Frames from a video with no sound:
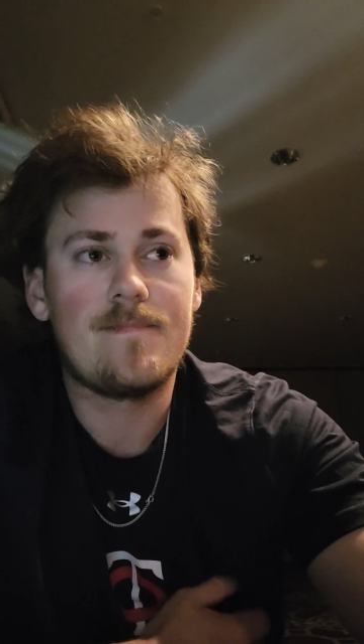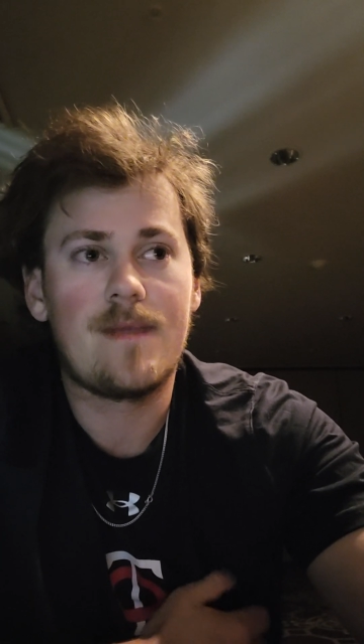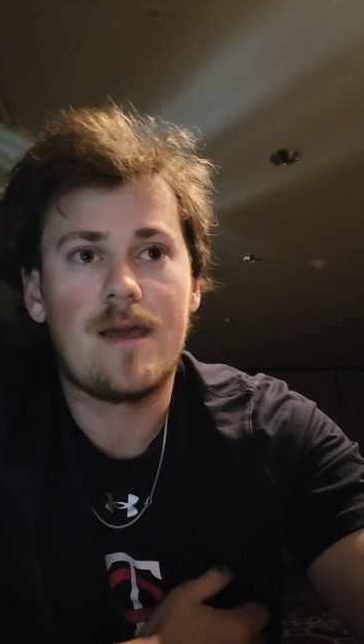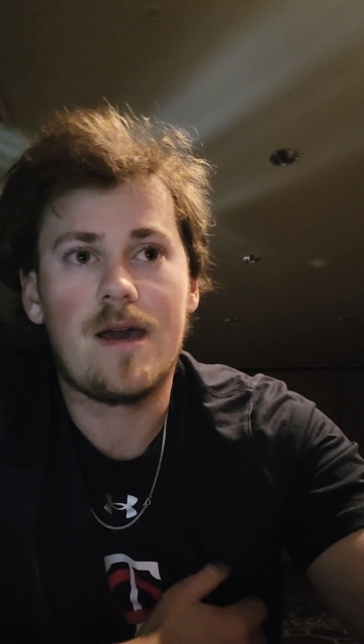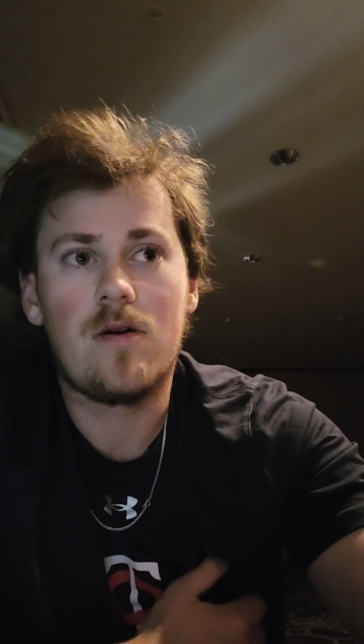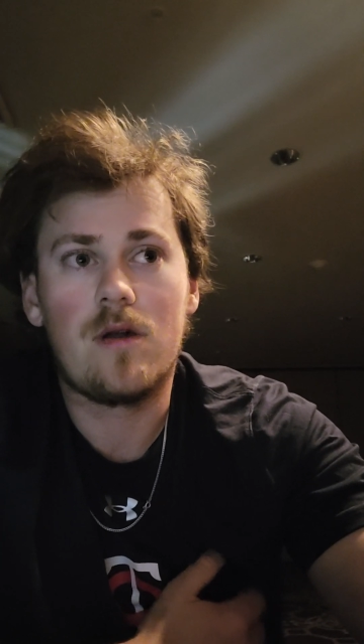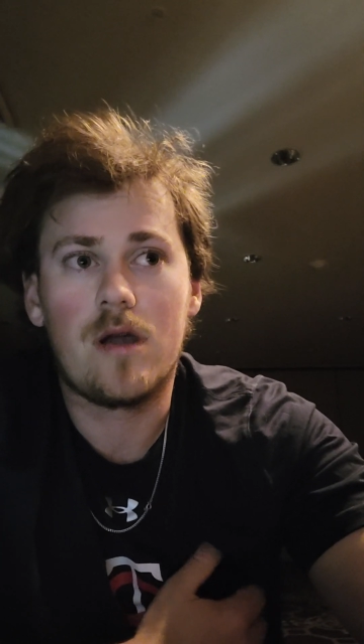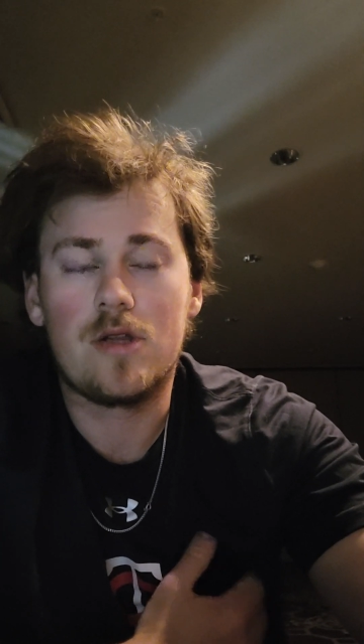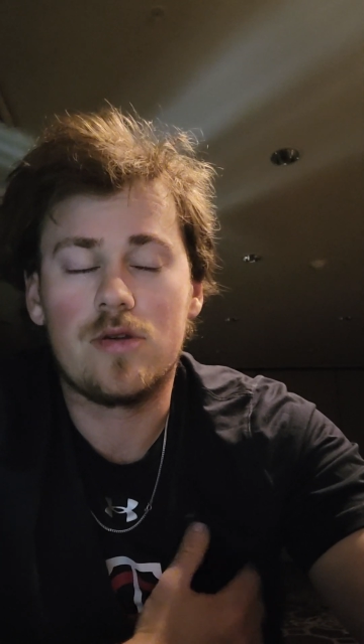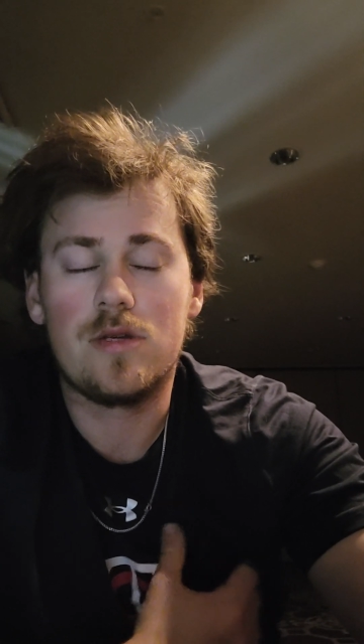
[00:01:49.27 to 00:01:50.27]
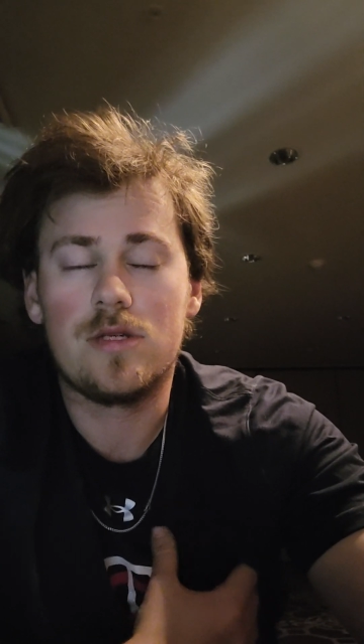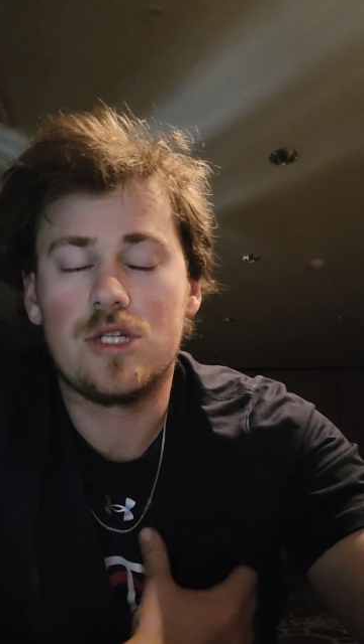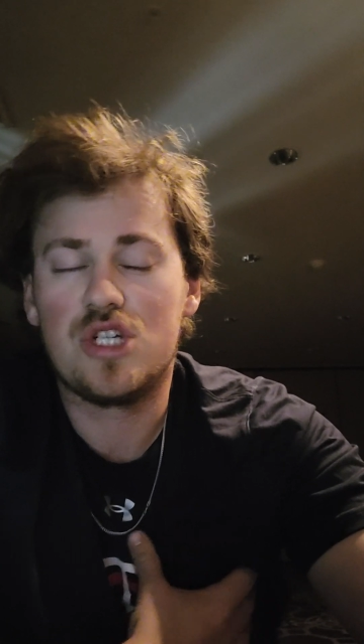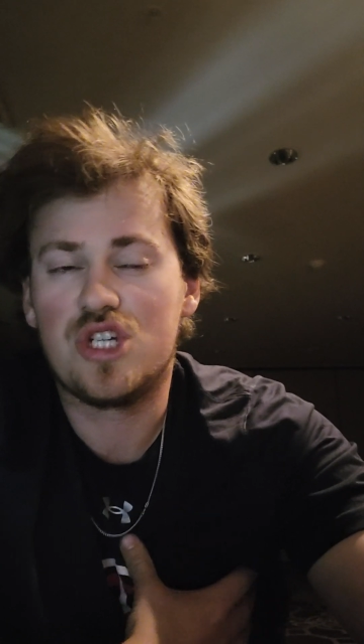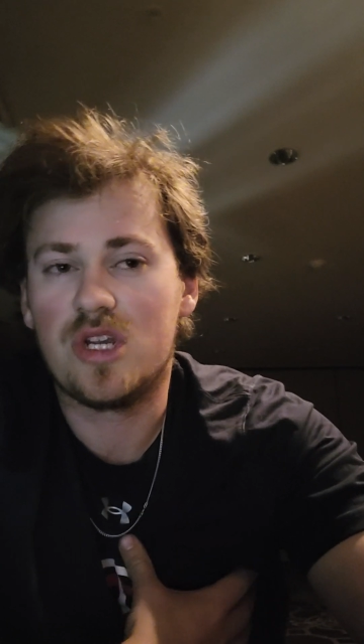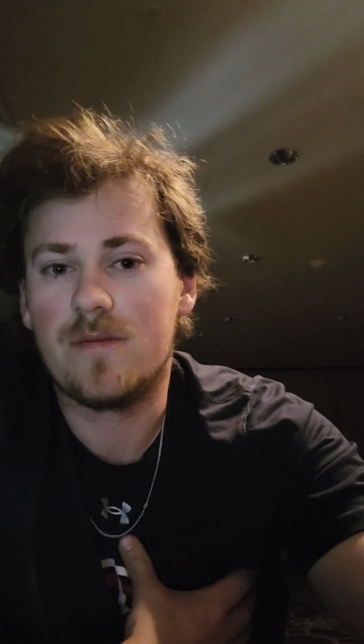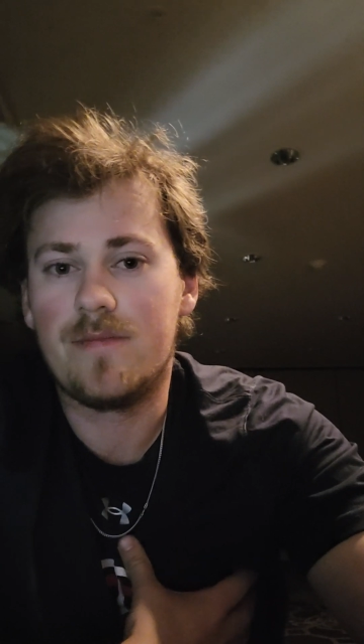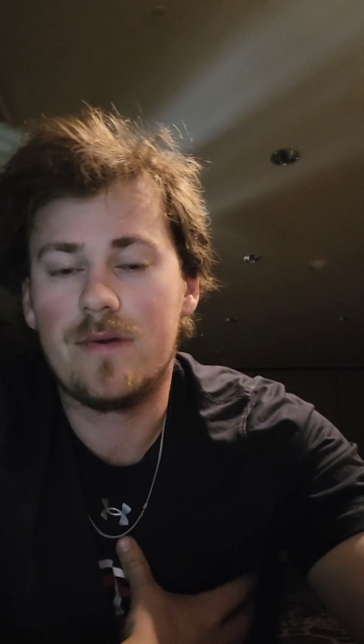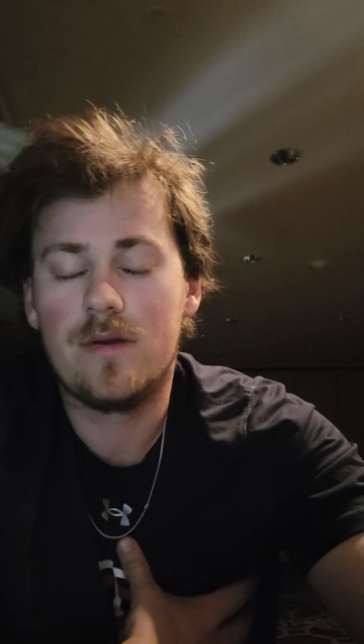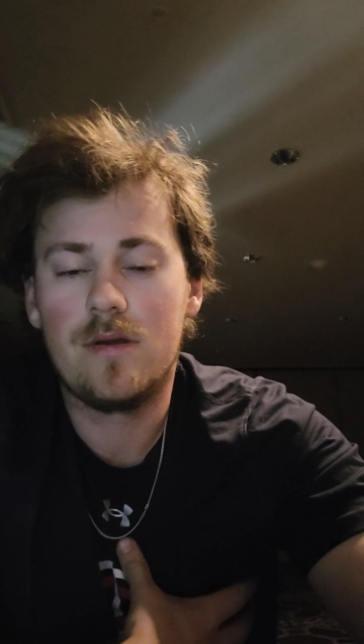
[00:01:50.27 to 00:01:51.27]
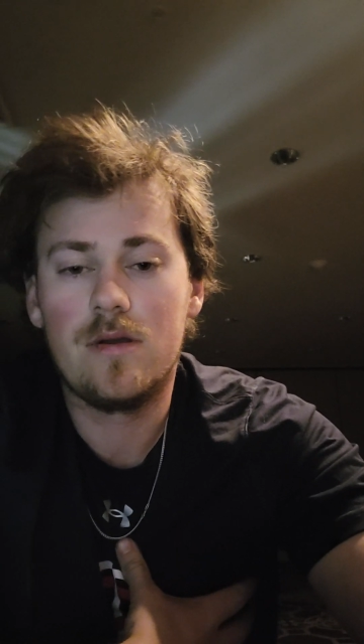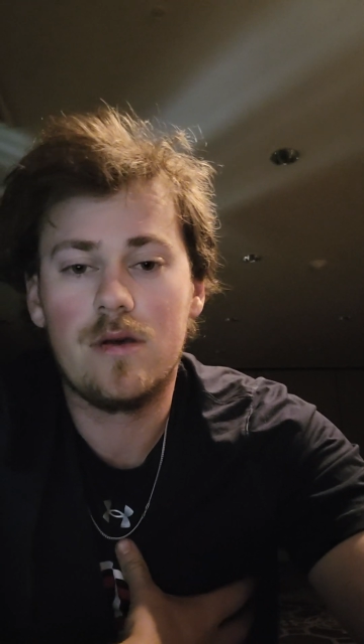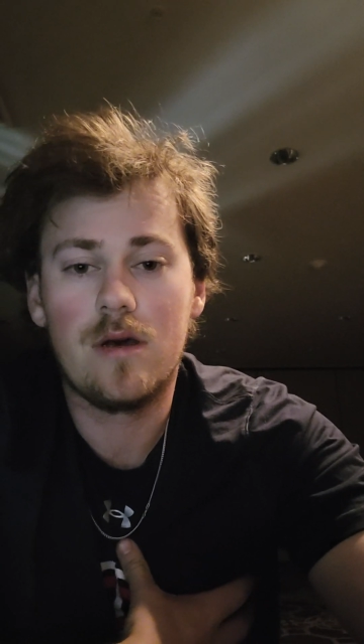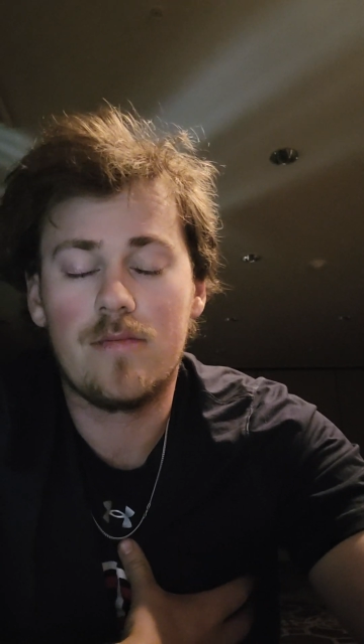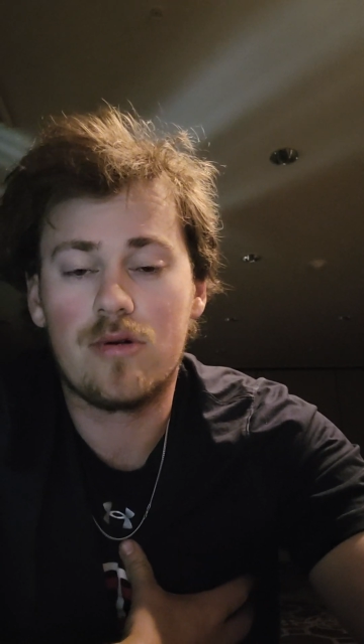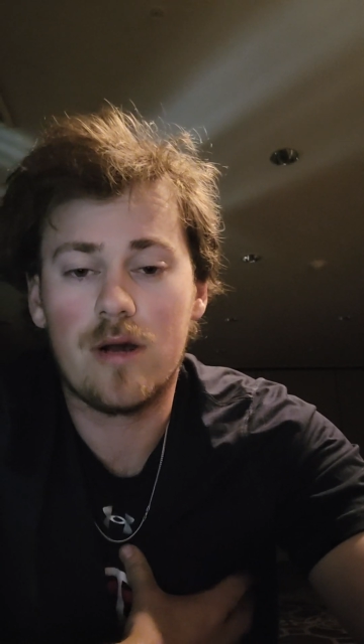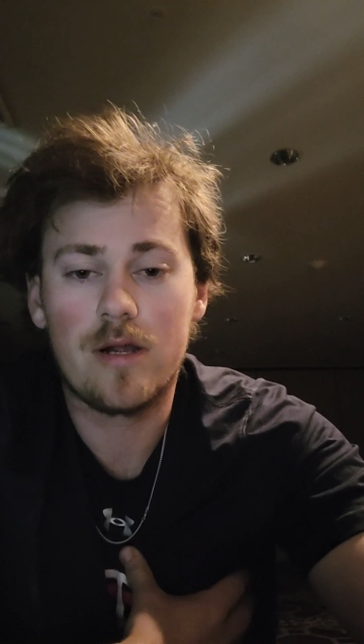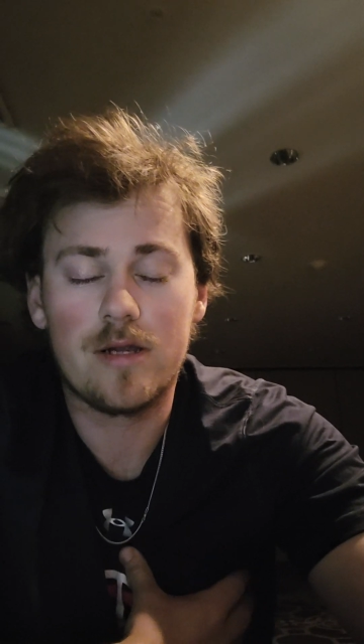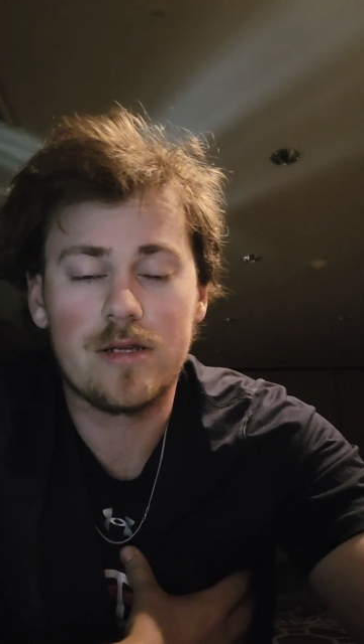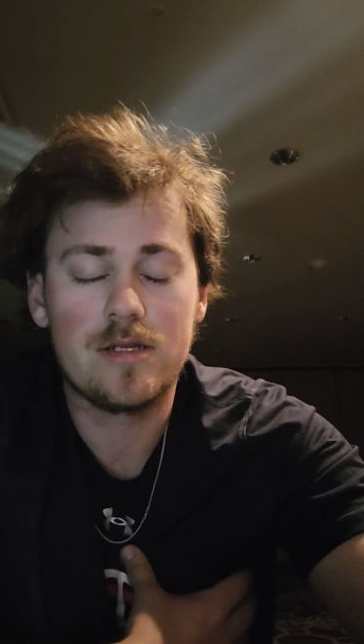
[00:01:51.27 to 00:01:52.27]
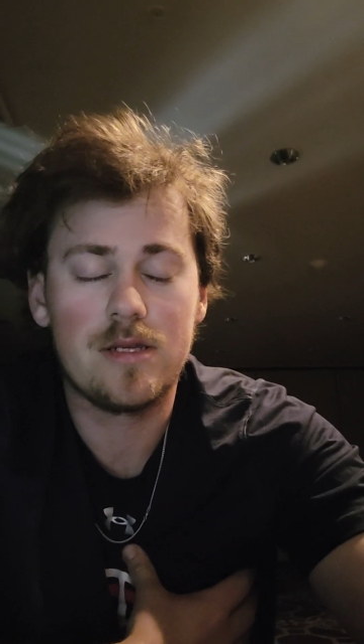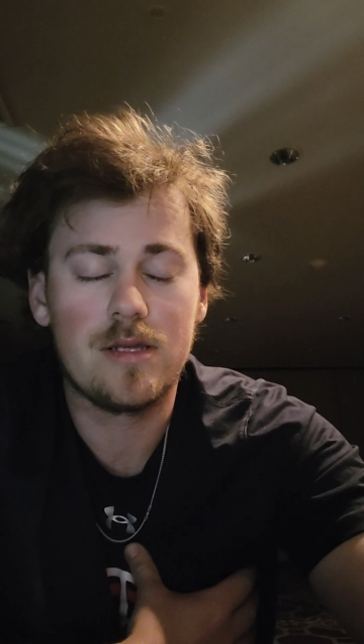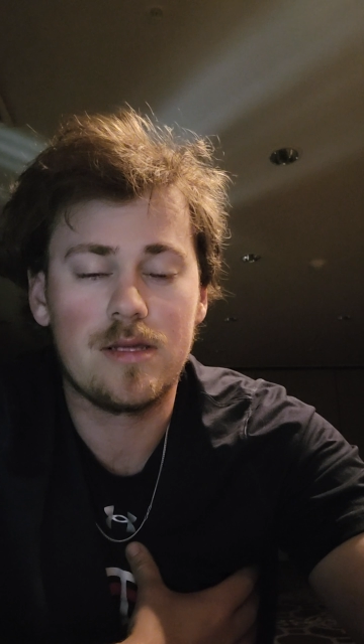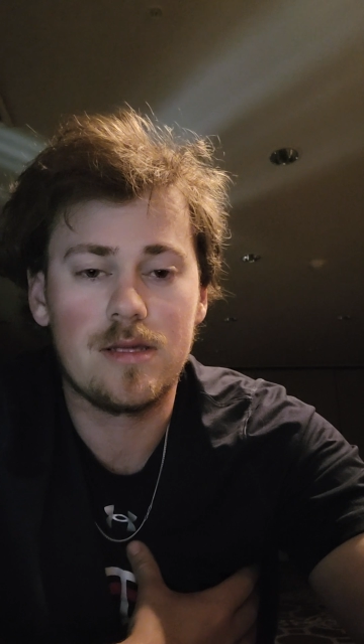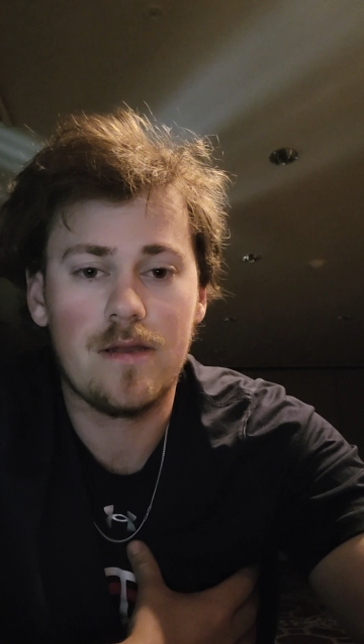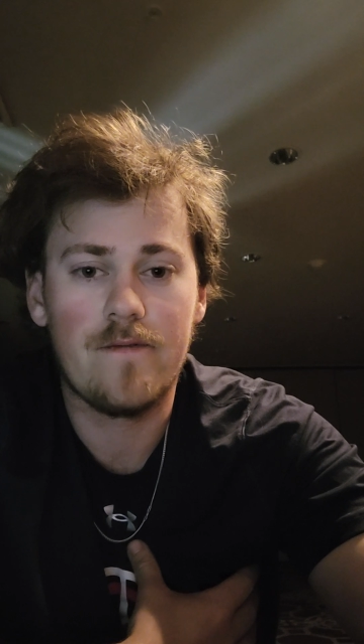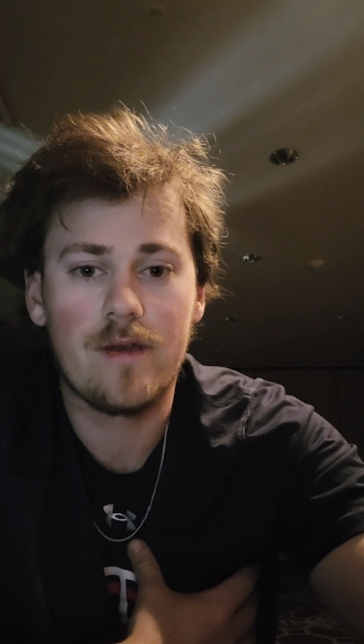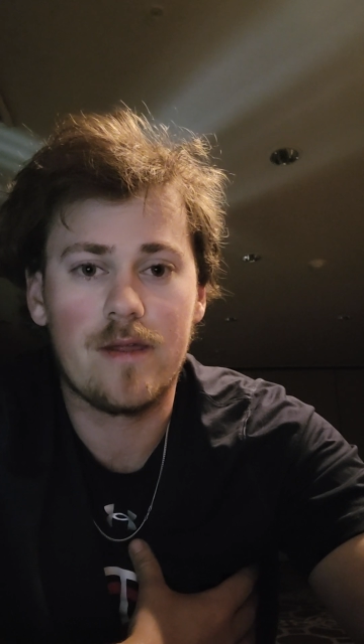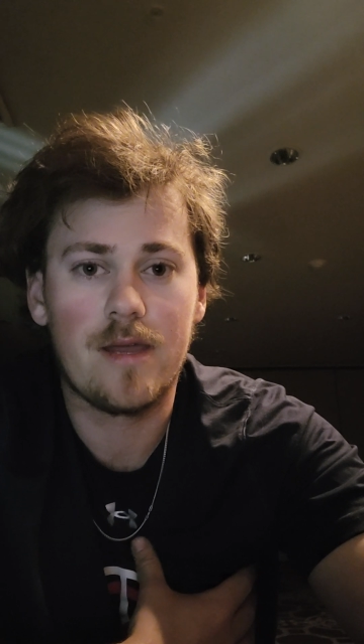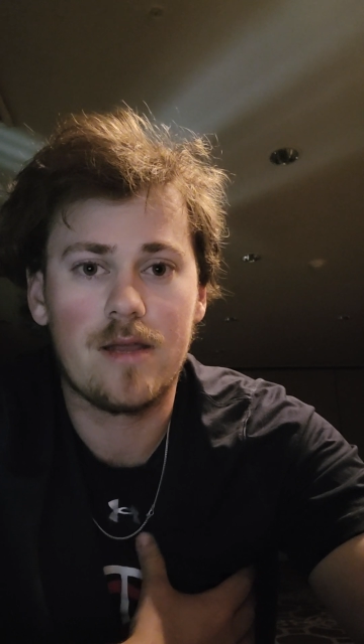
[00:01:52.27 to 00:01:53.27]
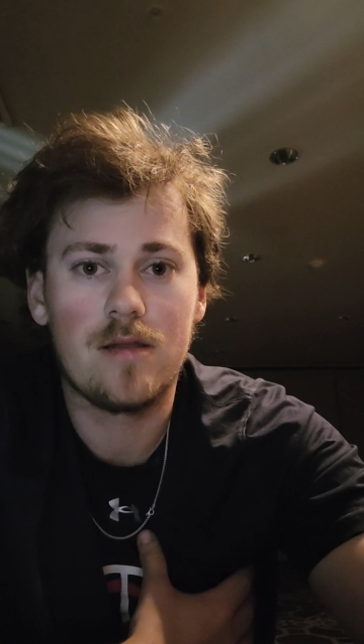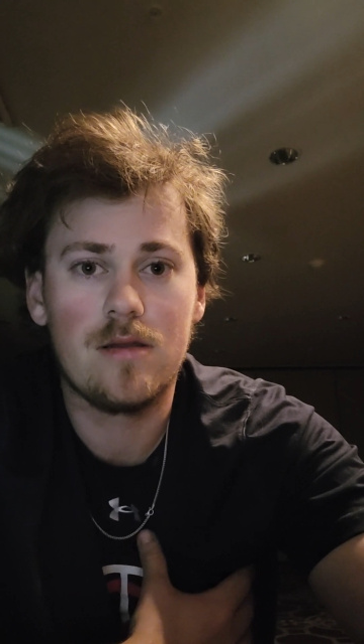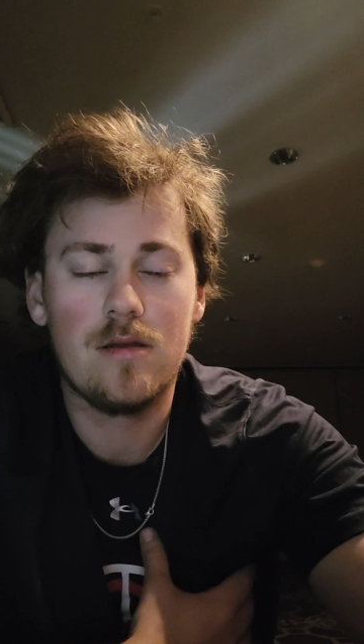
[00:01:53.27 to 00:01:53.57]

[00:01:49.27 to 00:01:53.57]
how countries ship products and stuff like that